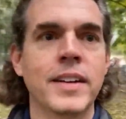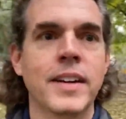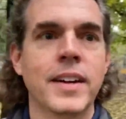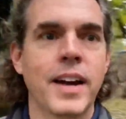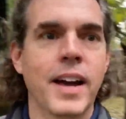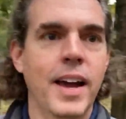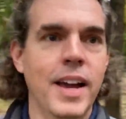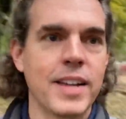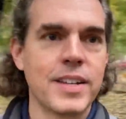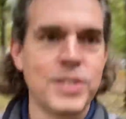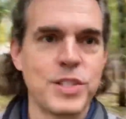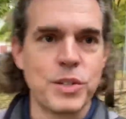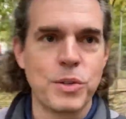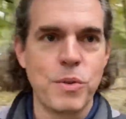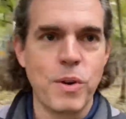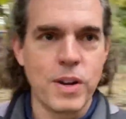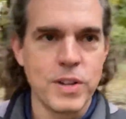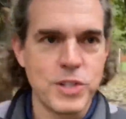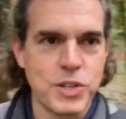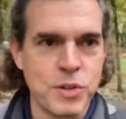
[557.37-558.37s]
I asked the
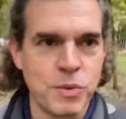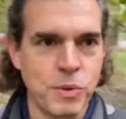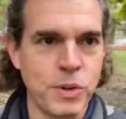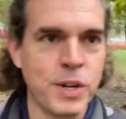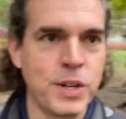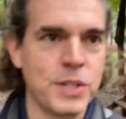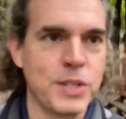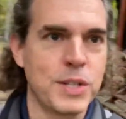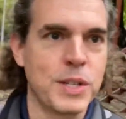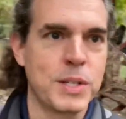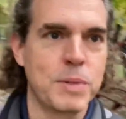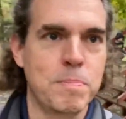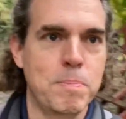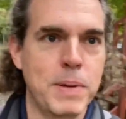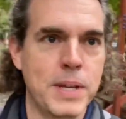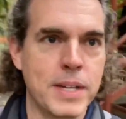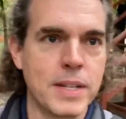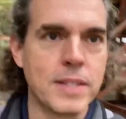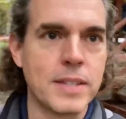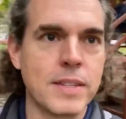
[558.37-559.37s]
question, what is this
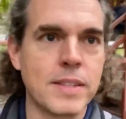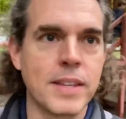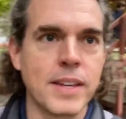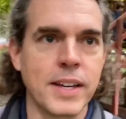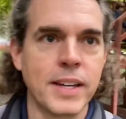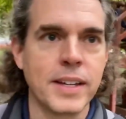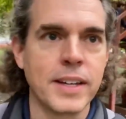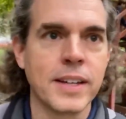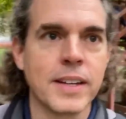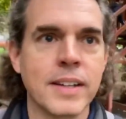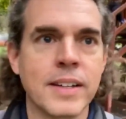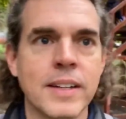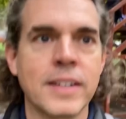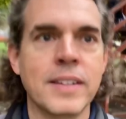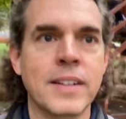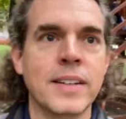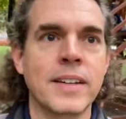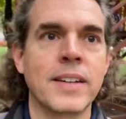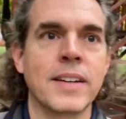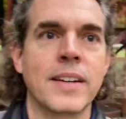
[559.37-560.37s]
big thing
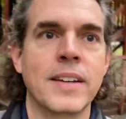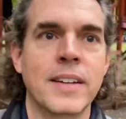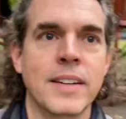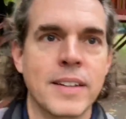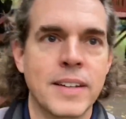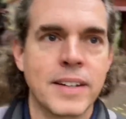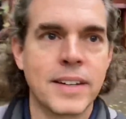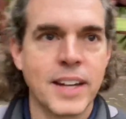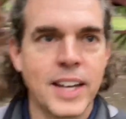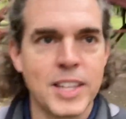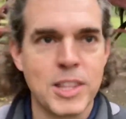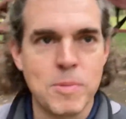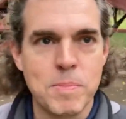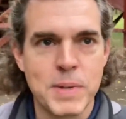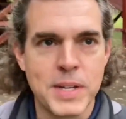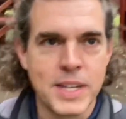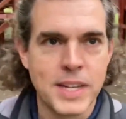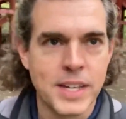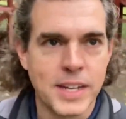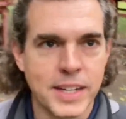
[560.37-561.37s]
at the
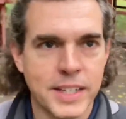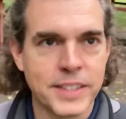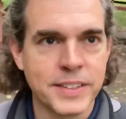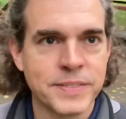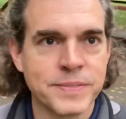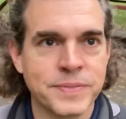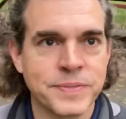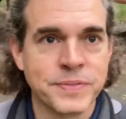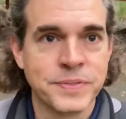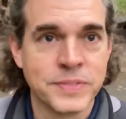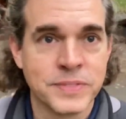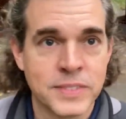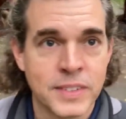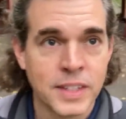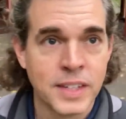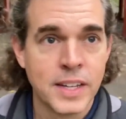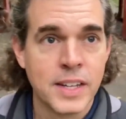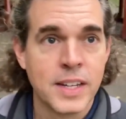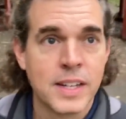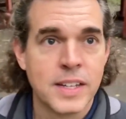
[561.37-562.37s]
beginning?
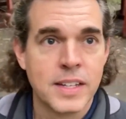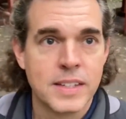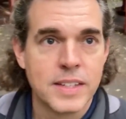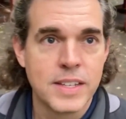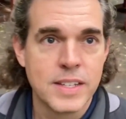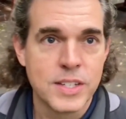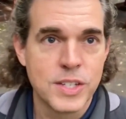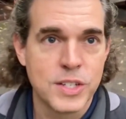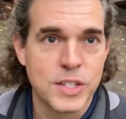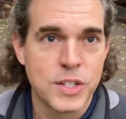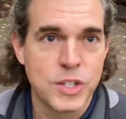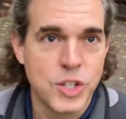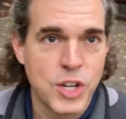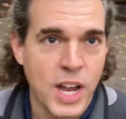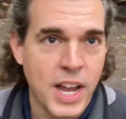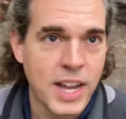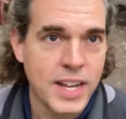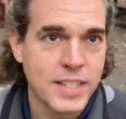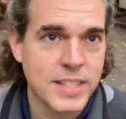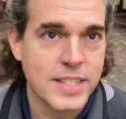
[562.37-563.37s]
This is a
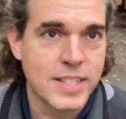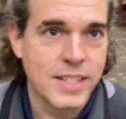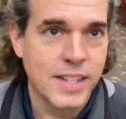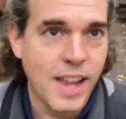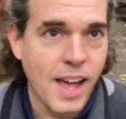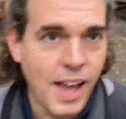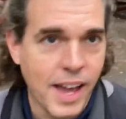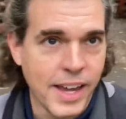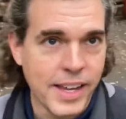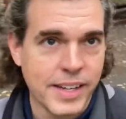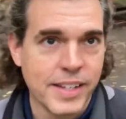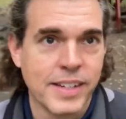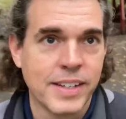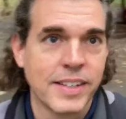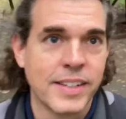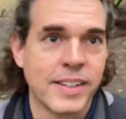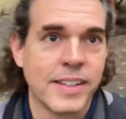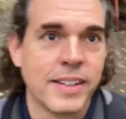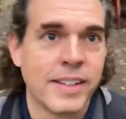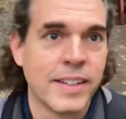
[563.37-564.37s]
giant slide
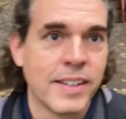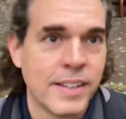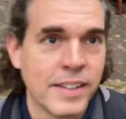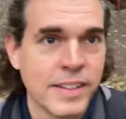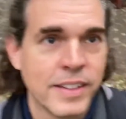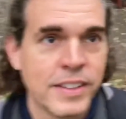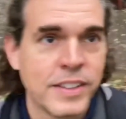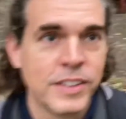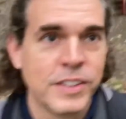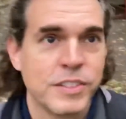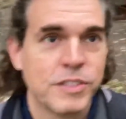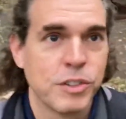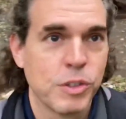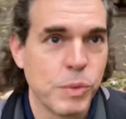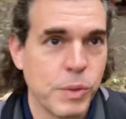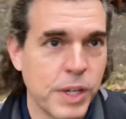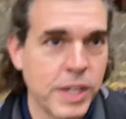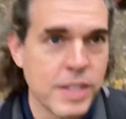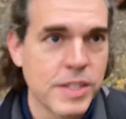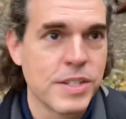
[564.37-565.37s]
for
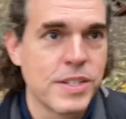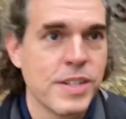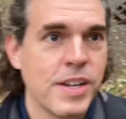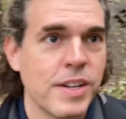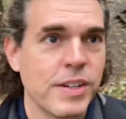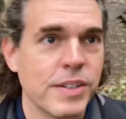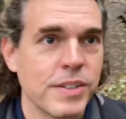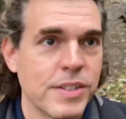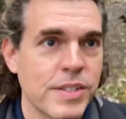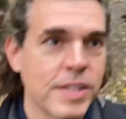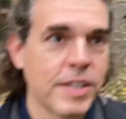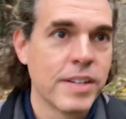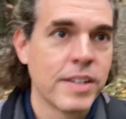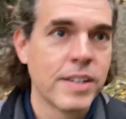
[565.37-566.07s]
when it snows.